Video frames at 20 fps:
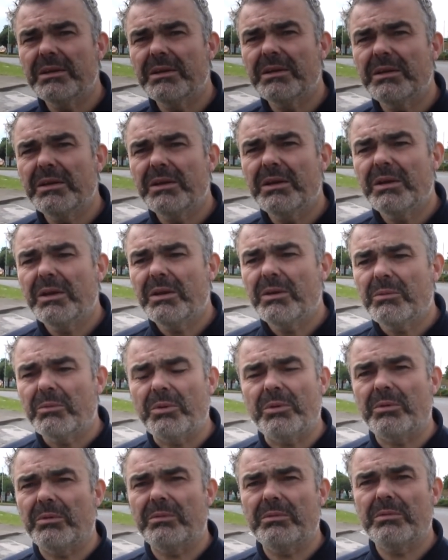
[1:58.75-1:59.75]
Well,
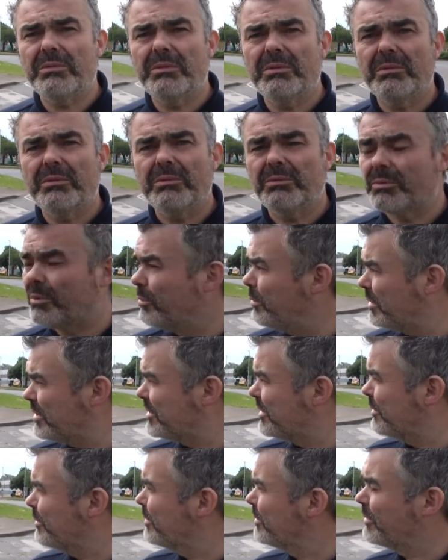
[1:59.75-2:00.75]
because I want to. Well, what
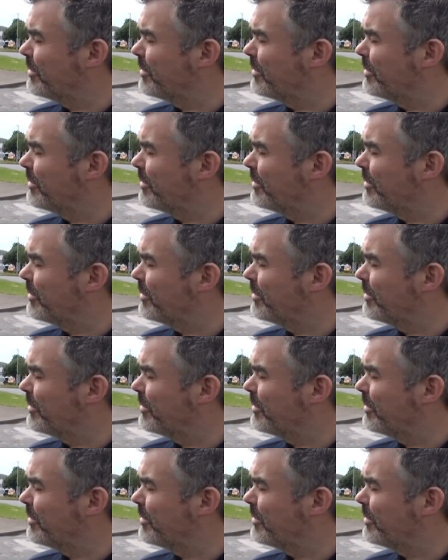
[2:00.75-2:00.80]
do you